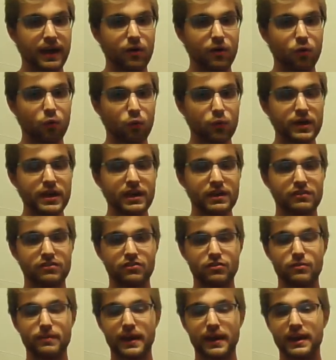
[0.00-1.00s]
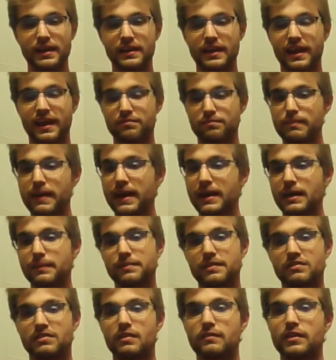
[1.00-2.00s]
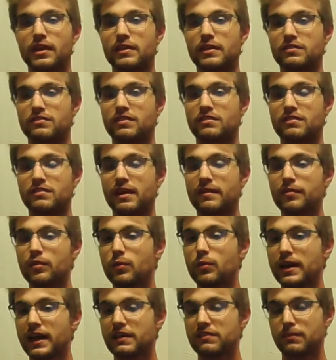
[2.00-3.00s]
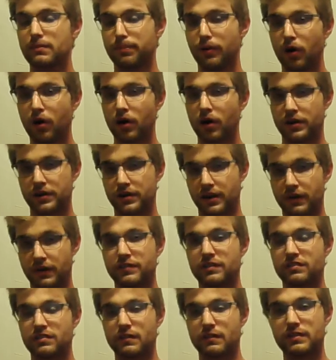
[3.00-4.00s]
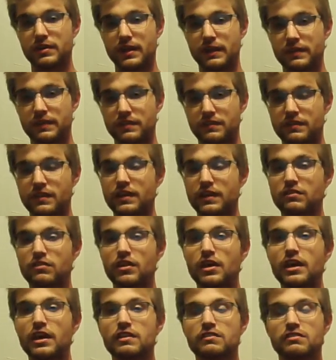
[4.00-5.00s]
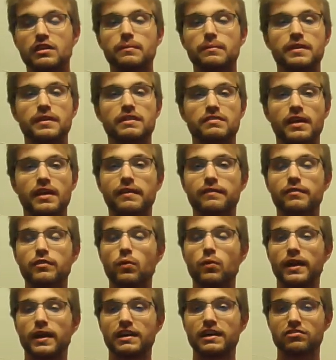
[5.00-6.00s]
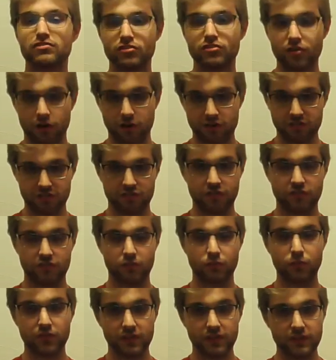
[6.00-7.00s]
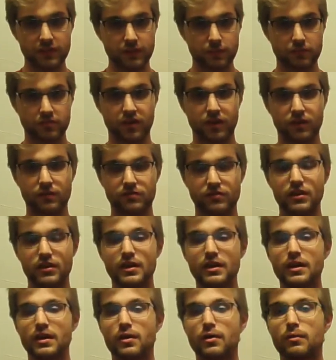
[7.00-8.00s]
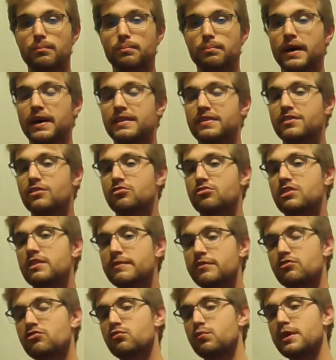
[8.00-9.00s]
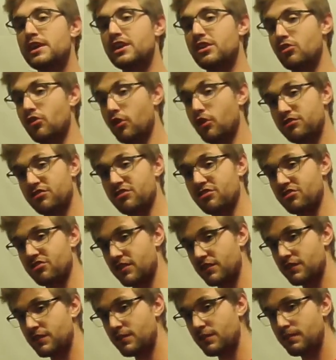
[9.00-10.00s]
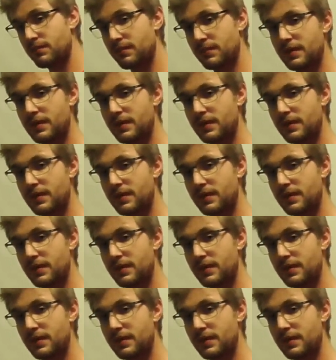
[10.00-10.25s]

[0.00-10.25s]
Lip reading: We as humanity have made up the 7 deadly sins. Everyone has a part of the 7 deadly sins. Same thing as everyone has narcissism within themselves. But there's a difference between narcissism